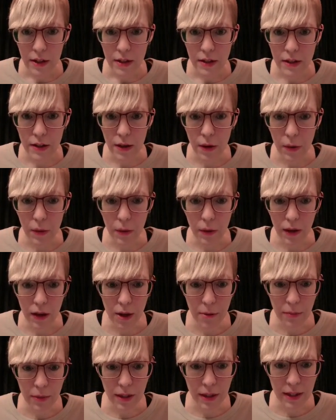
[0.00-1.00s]
So
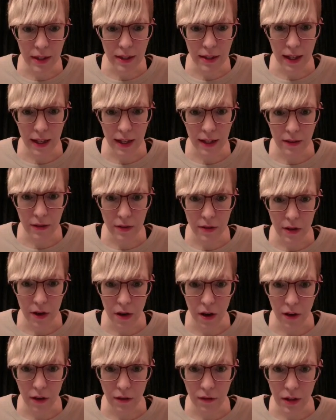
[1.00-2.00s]
Accompanist handles
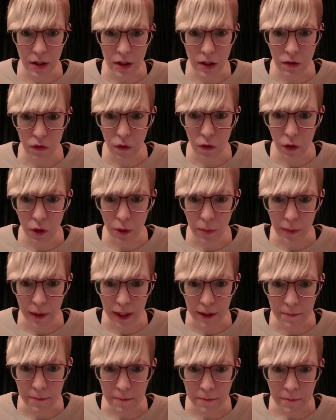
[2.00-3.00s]
all of this for
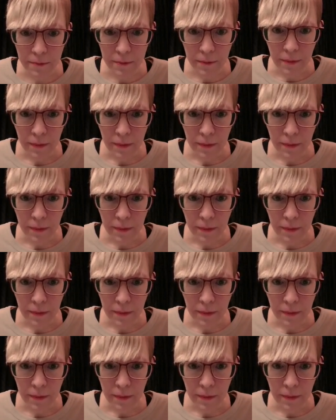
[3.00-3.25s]
me.